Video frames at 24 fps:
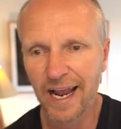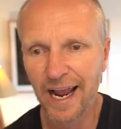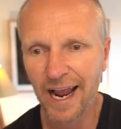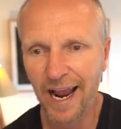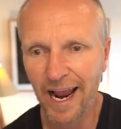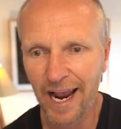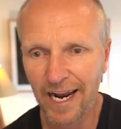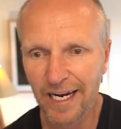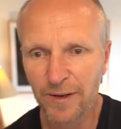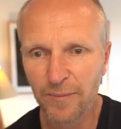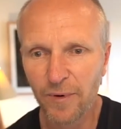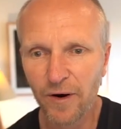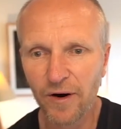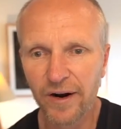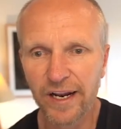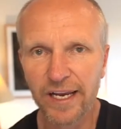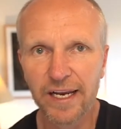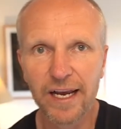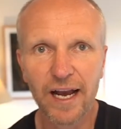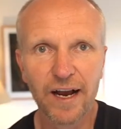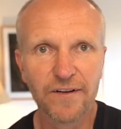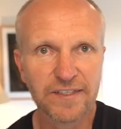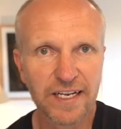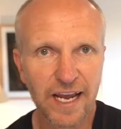to
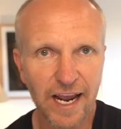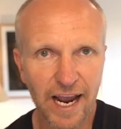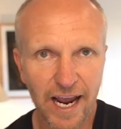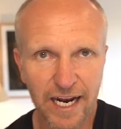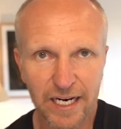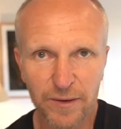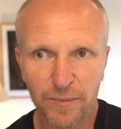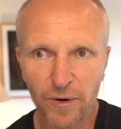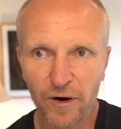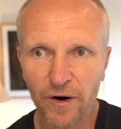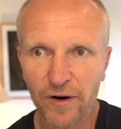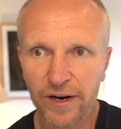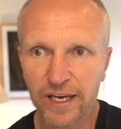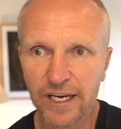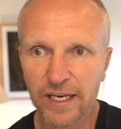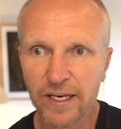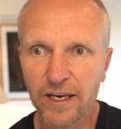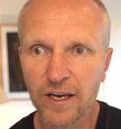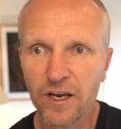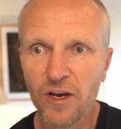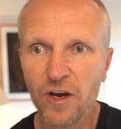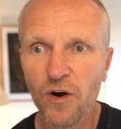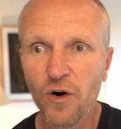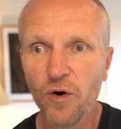antibiotic after
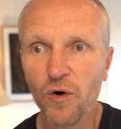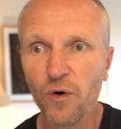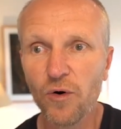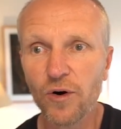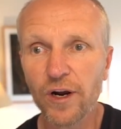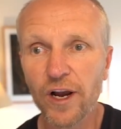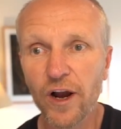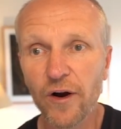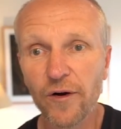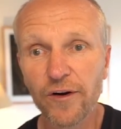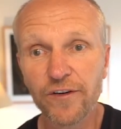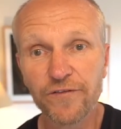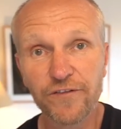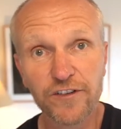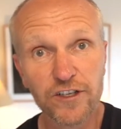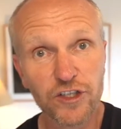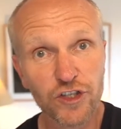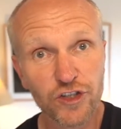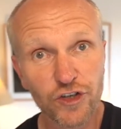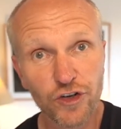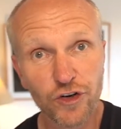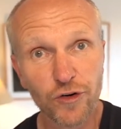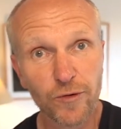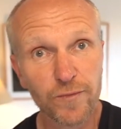antibiotic or going for
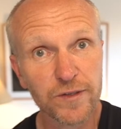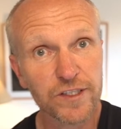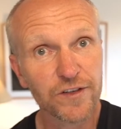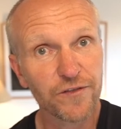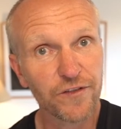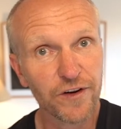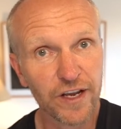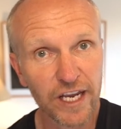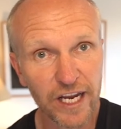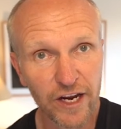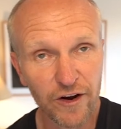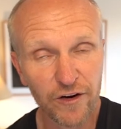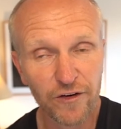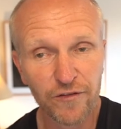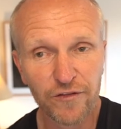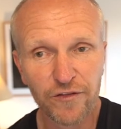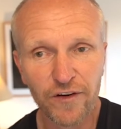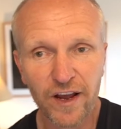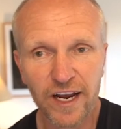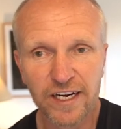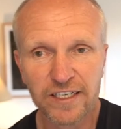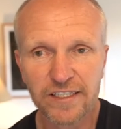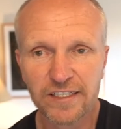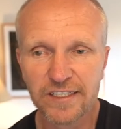tubes for ear
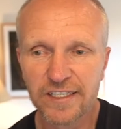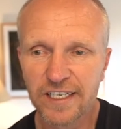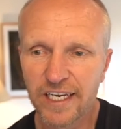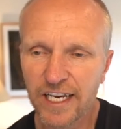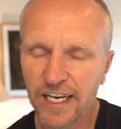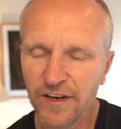infections?